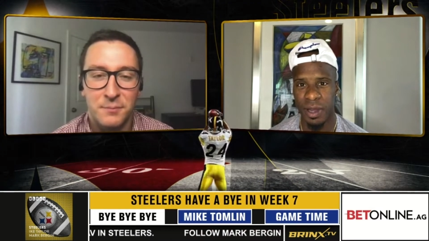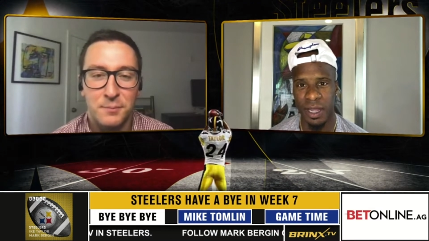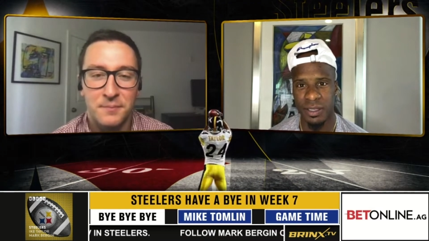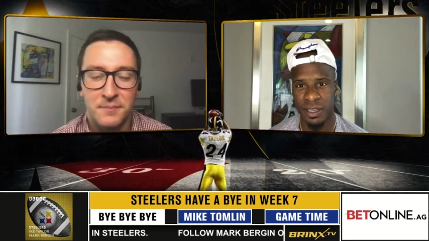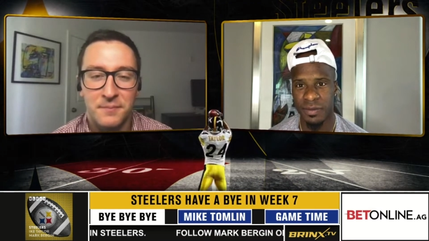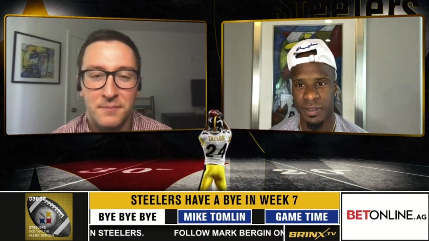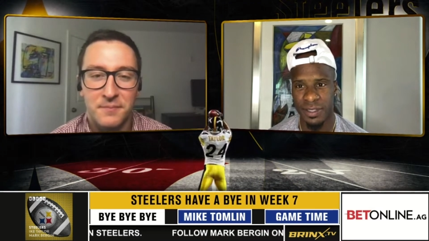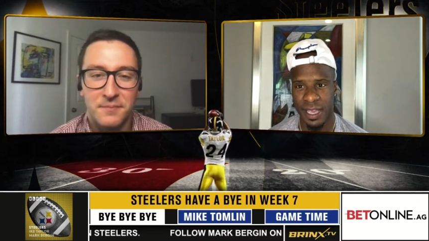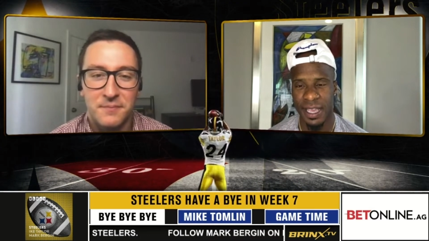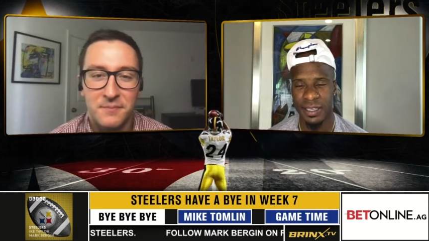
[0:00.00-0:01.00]
Speaker 1: on how tough
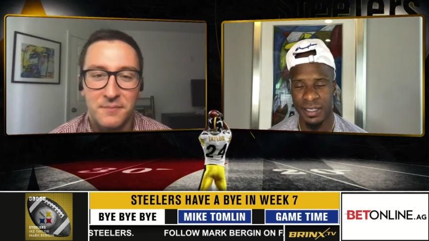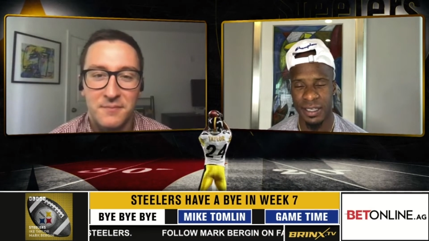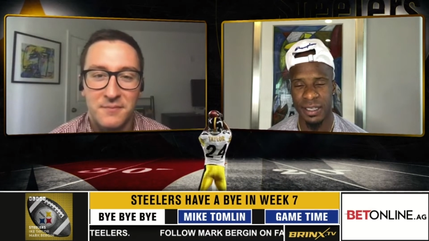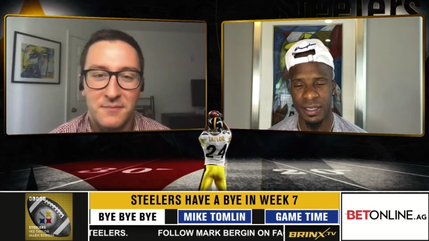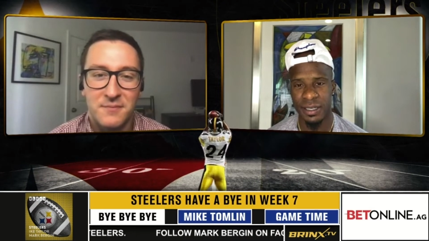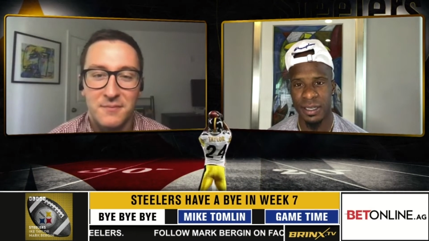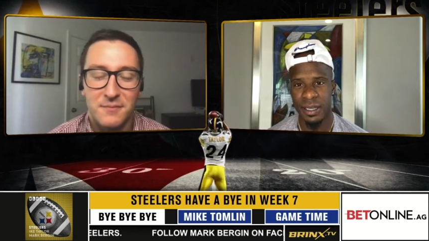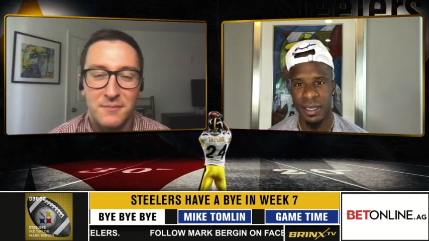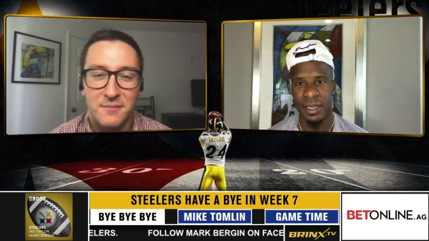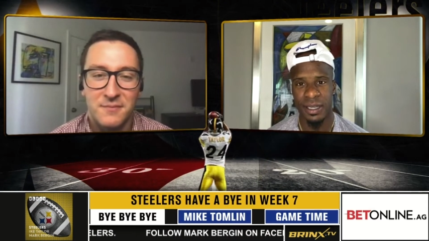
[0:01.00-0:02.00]
the task is,
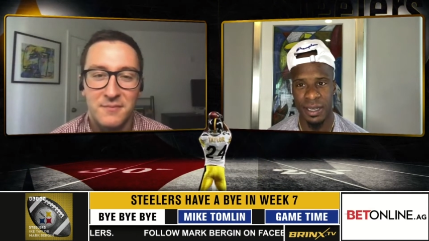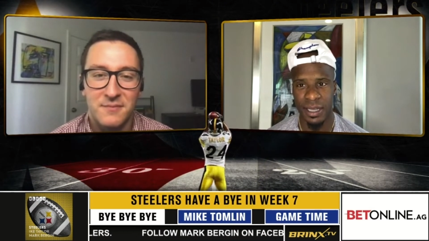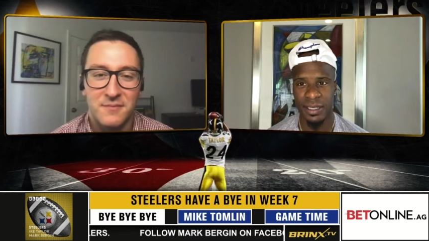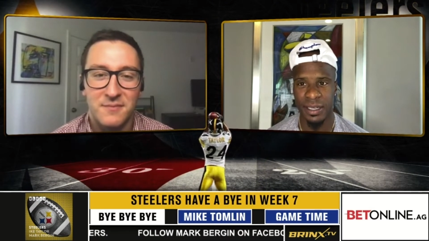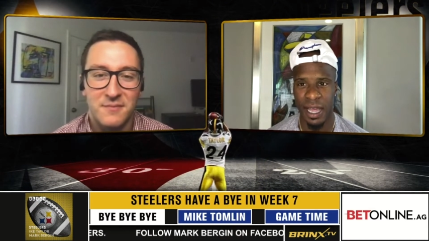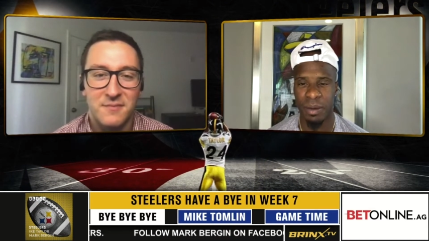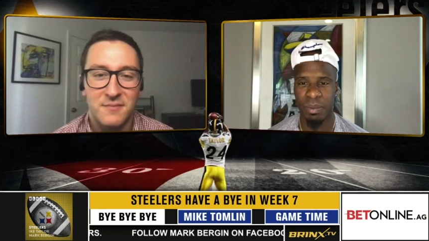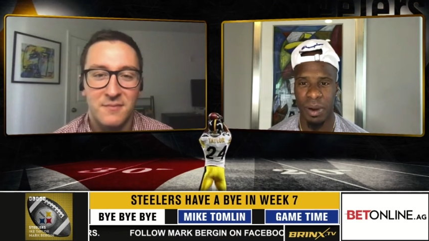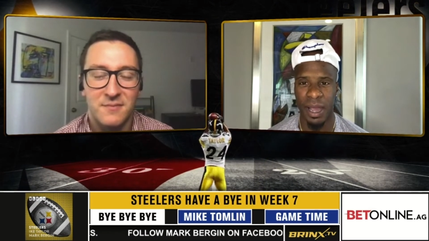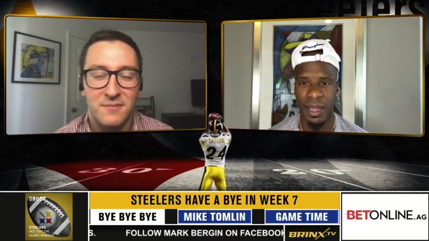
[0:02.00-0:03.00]
that's a lot
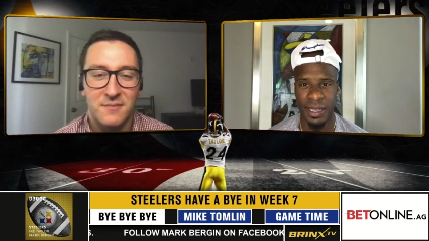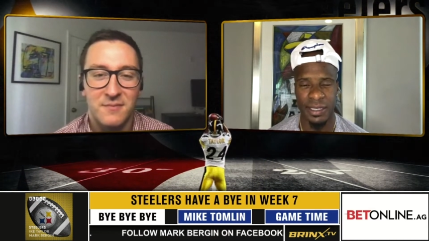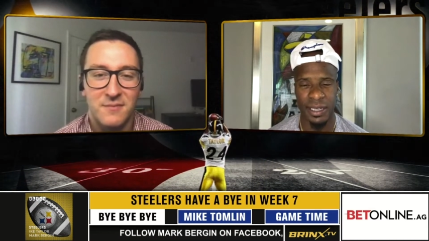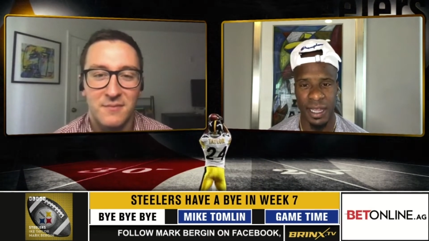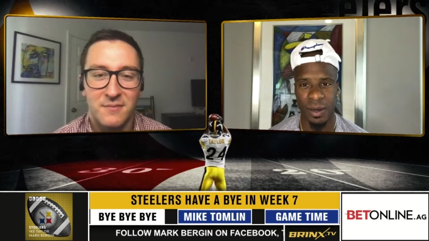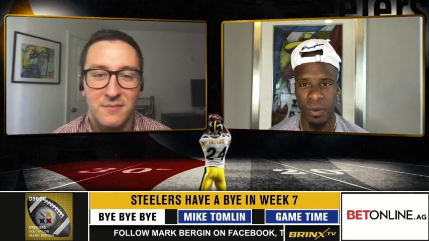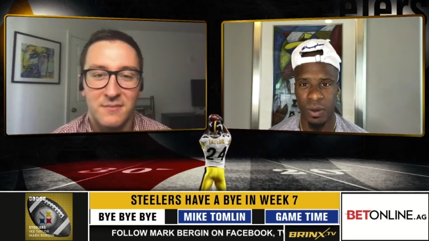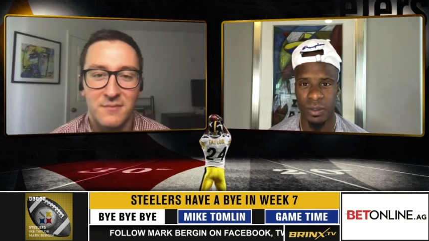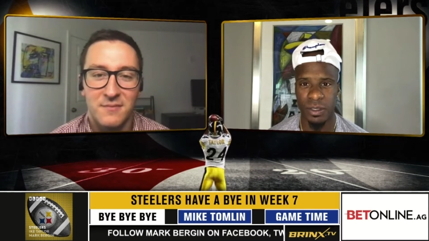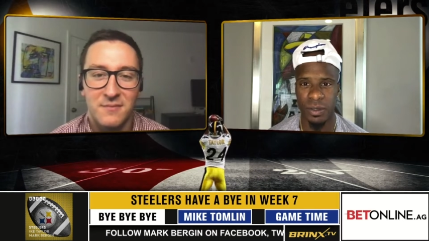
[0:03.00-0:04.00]
of pride. That's a lot of
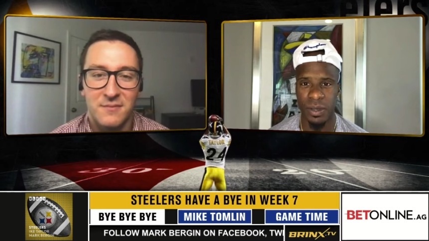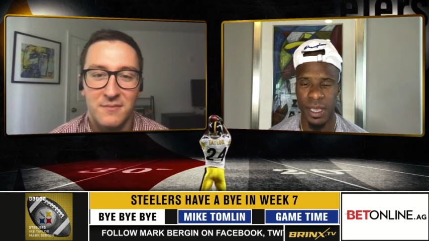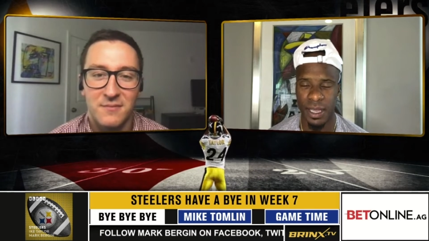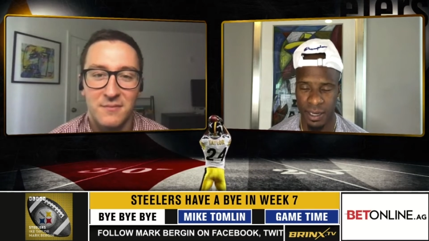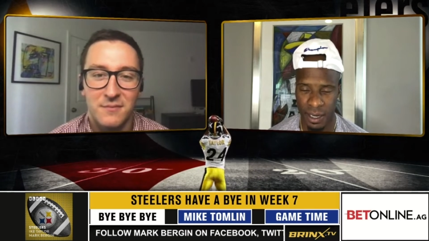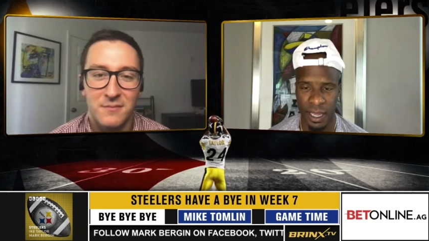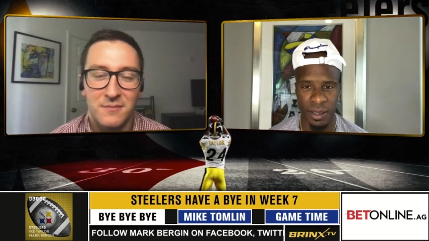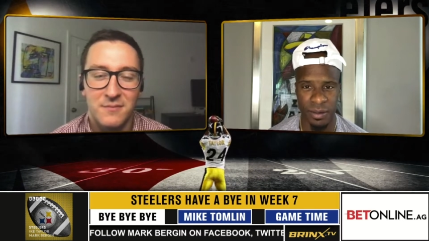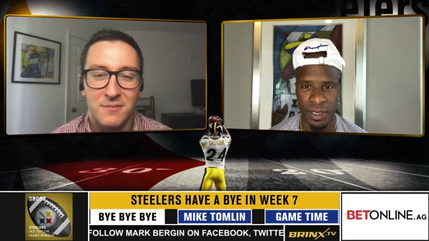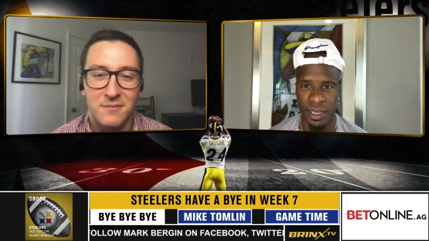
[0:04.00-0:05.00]
want to. And
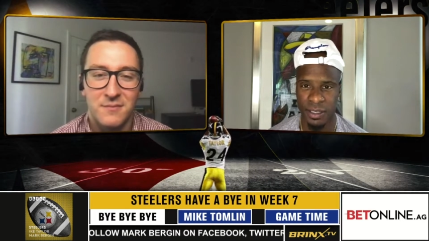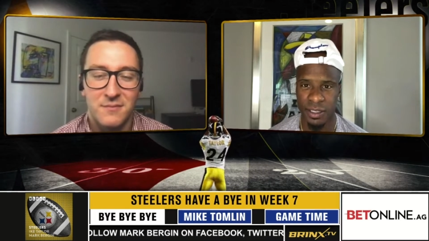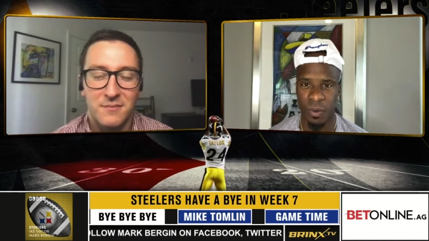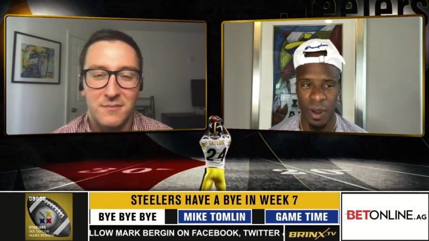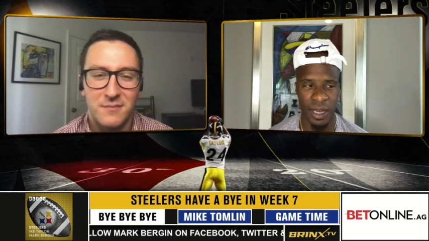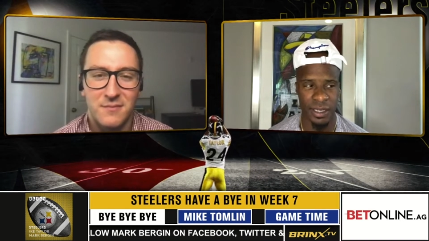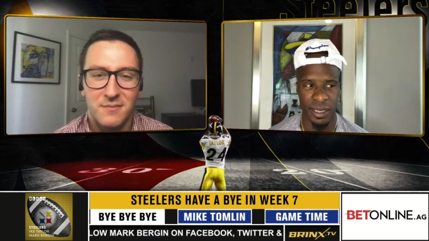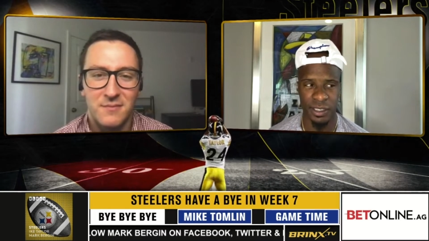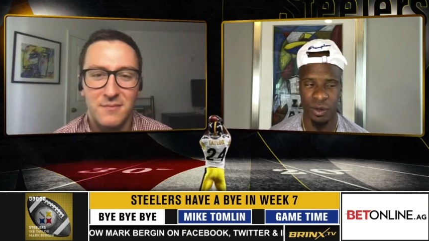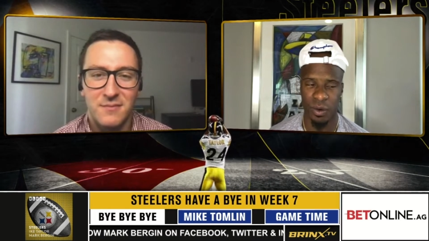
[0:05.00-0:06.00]
like you say, just watching
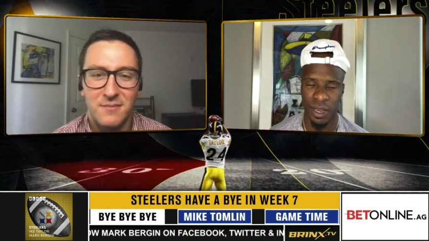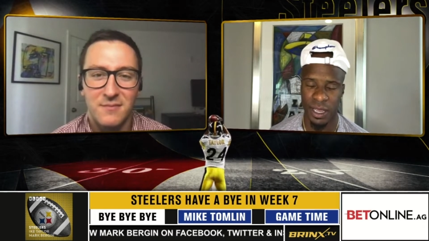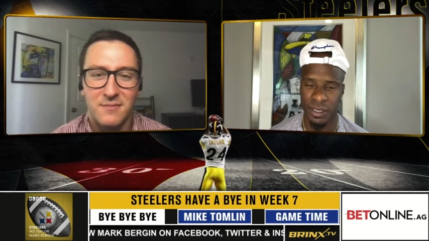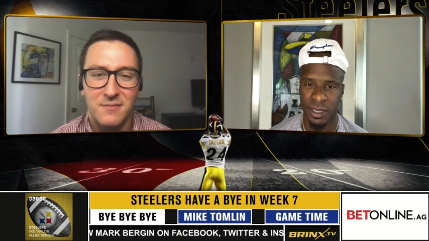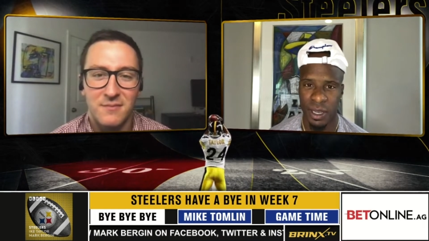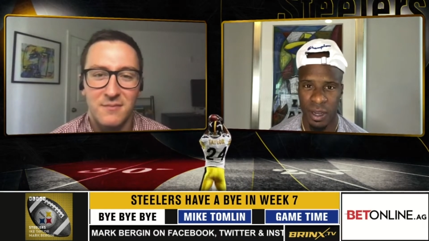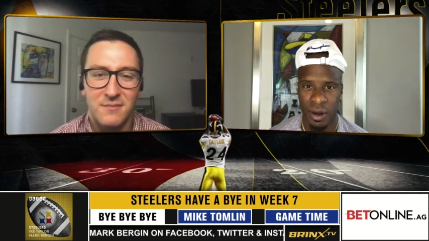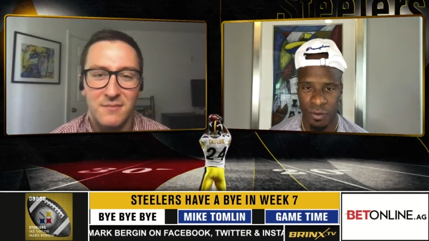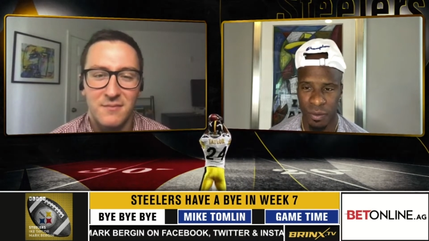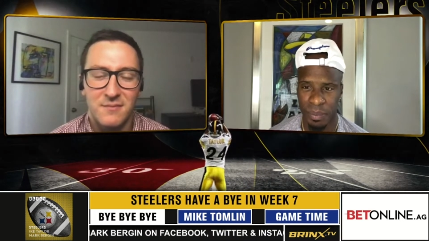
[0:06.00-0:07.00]
his grades
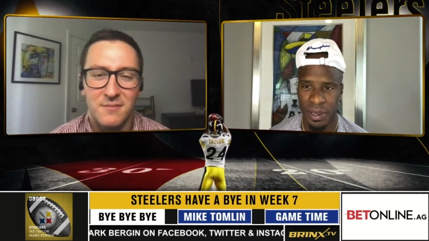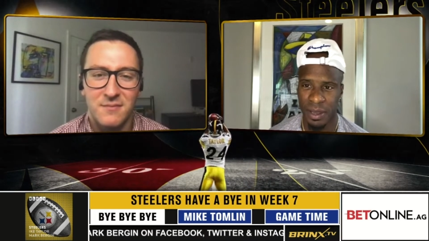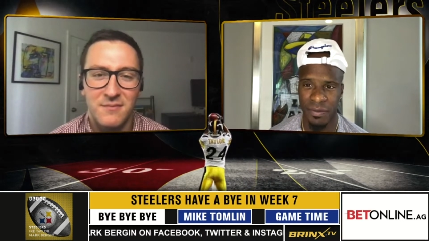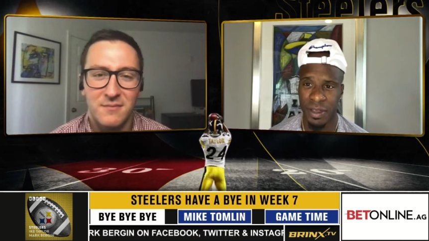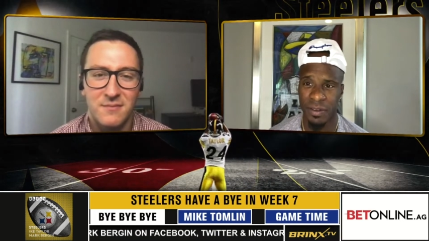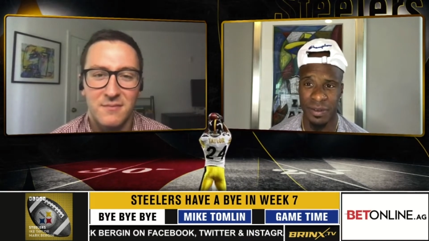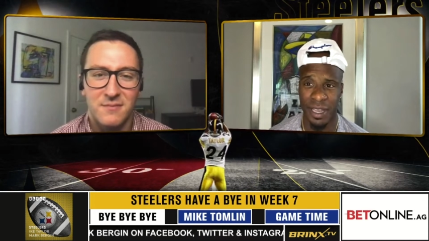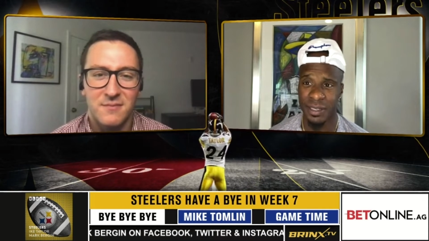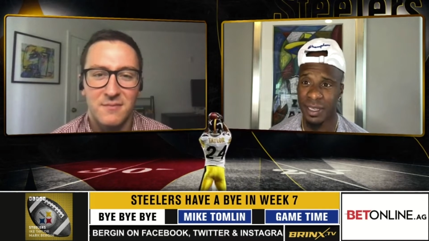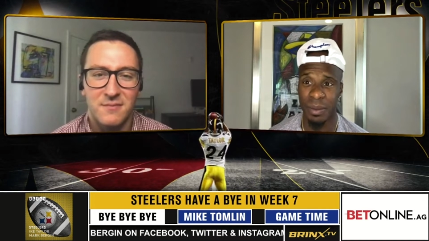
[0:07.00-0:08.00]
from PFF,
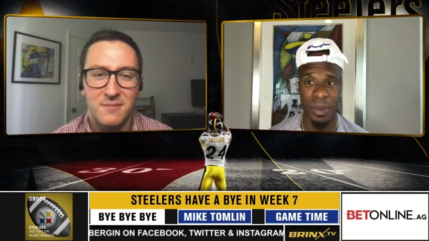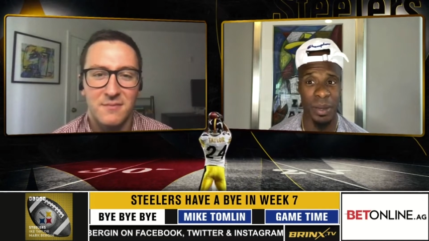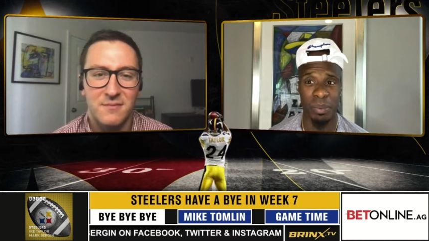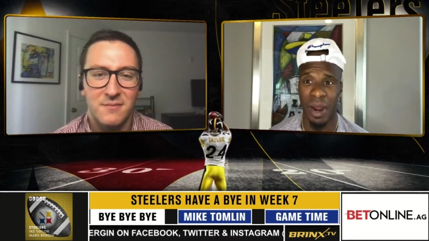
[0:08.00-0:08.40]
that's he he